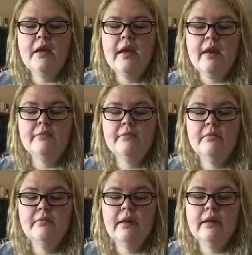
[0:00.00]
yeah,
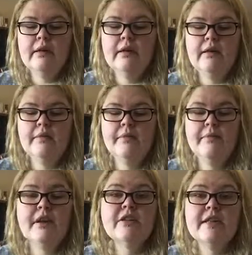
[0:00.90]

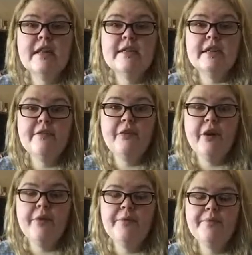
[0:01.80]
there's an idea for
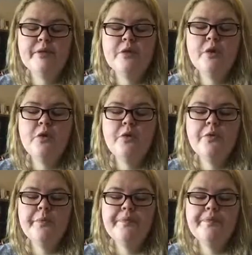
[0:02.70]
you.
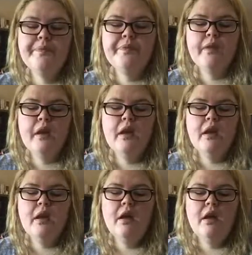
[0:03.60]
So,
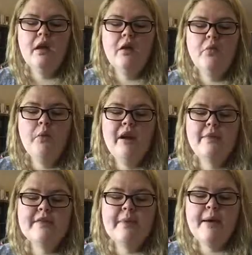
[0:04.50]
when I
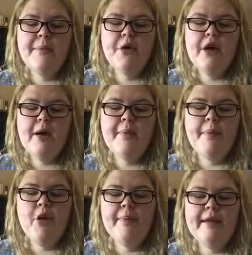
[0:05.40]
was at my pre-op
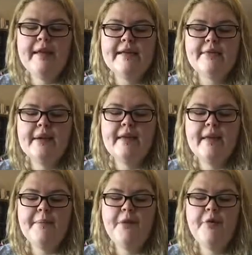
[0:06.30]
appointment last week,
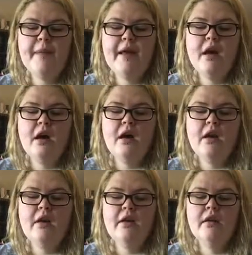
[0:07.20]
they put me
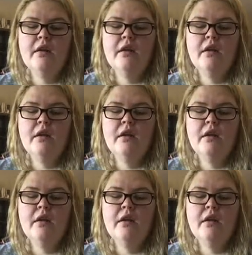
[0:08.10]
on